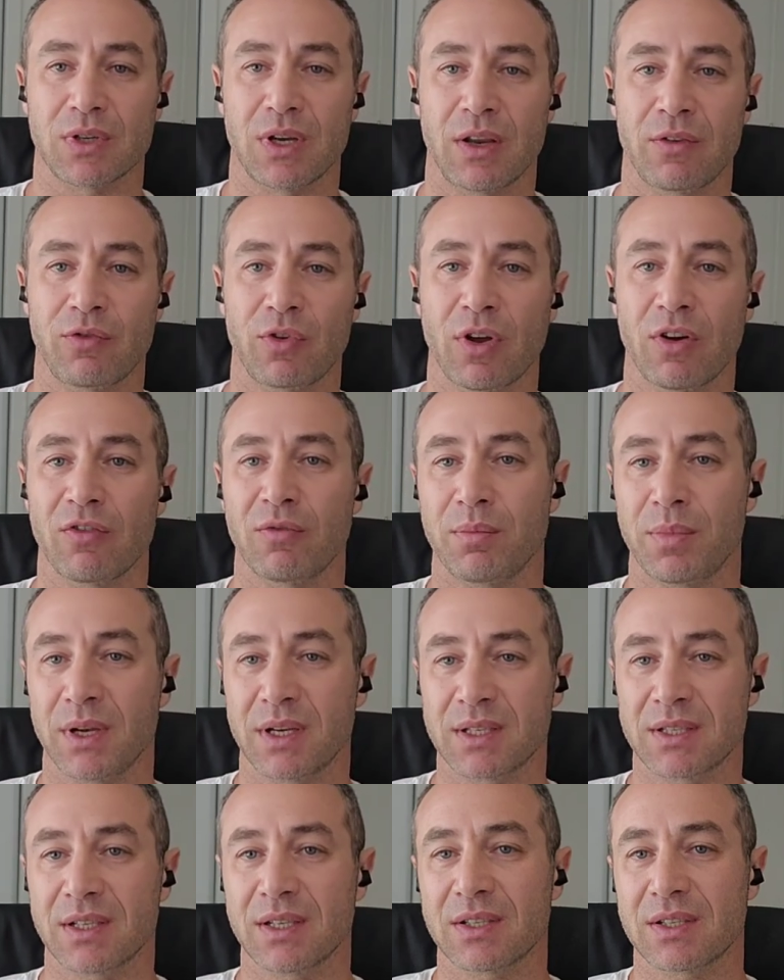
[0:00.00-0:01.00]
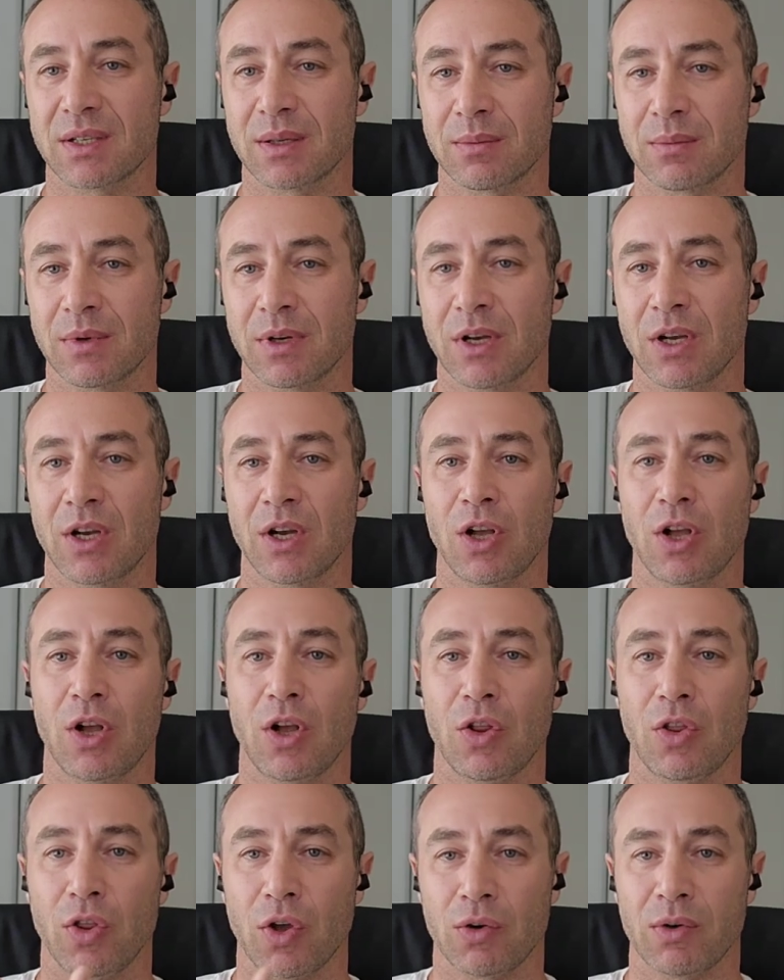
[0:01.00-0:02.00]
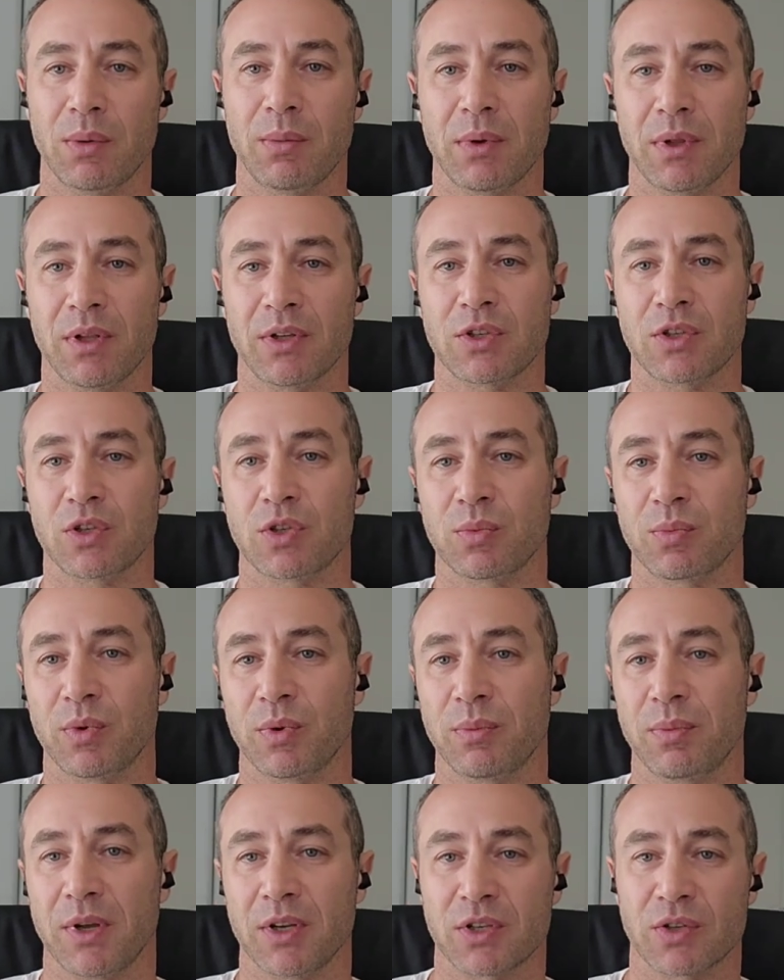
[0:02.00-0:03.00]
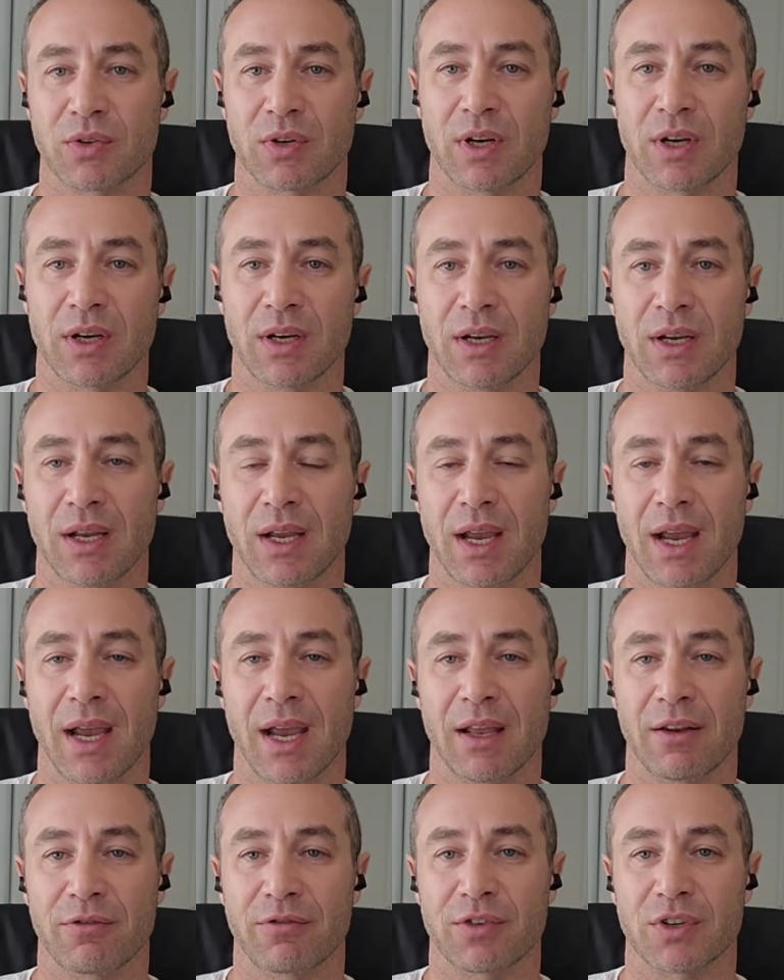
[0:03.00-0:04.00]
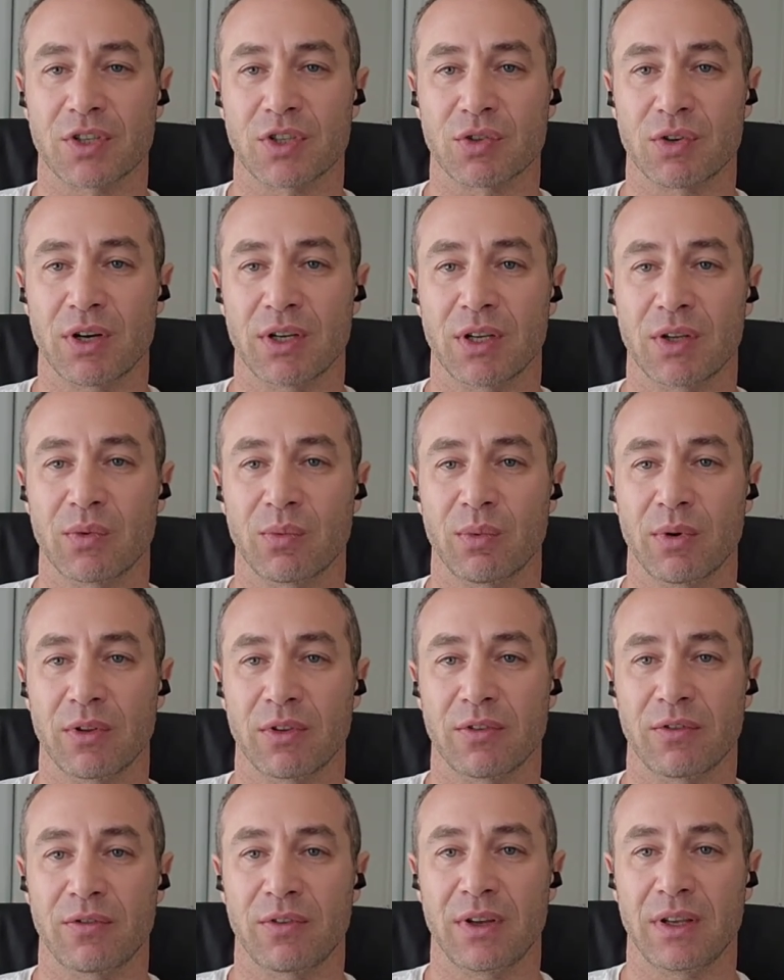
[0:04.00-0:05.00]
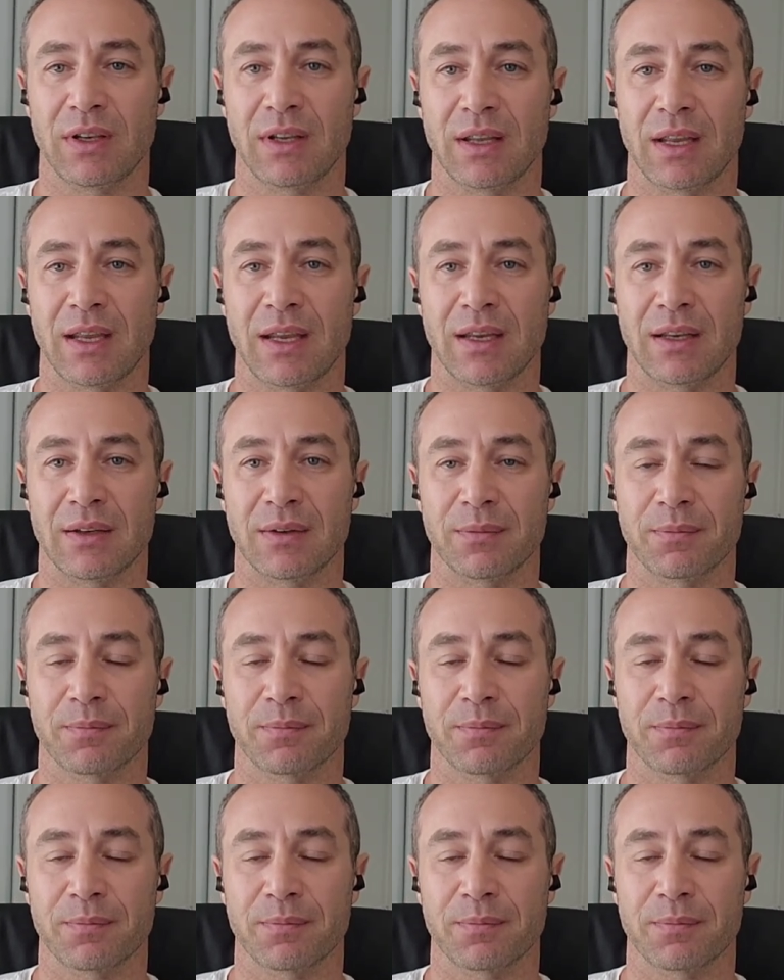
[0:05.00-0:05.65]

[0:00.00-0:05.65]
If you have a big system, no ability to put battery and frustrated with fit in.